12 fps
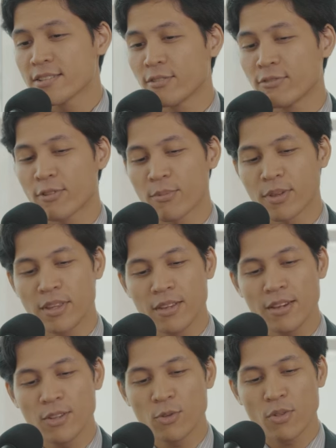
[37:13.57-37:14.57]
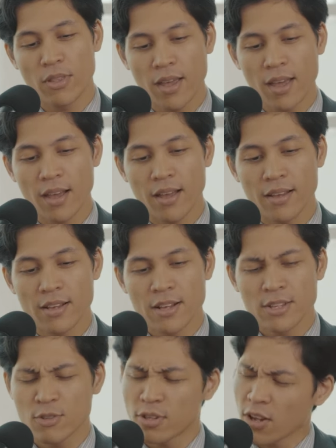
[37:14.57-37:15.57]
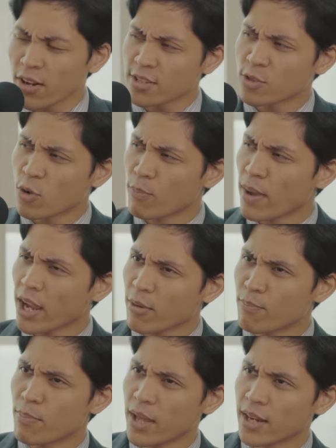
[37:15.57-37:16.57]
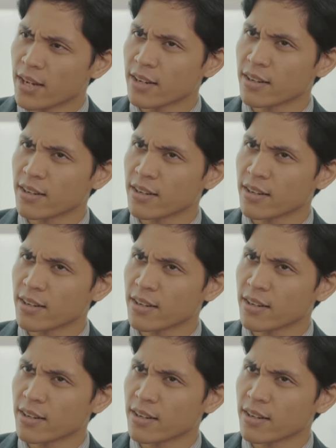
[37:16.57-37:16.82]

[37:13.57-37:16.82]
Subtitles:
So from here to there. So now let's go back a bit.